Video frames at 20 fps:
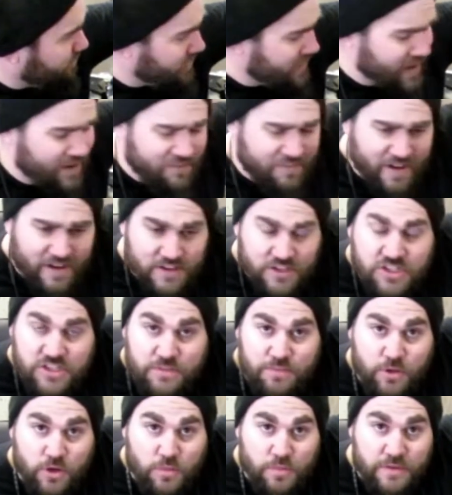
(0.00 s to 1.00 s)
I found a cheap
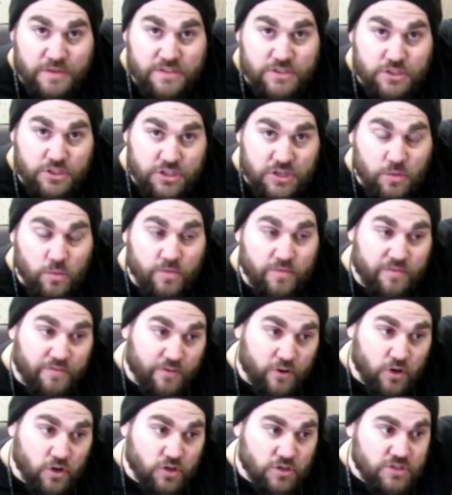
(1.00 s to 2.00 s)
little piece of shit one
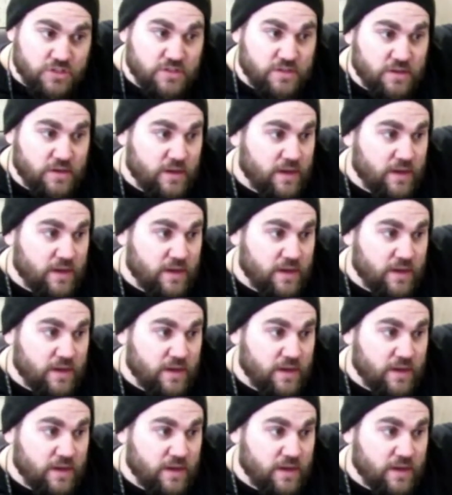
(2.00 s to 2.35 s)
first.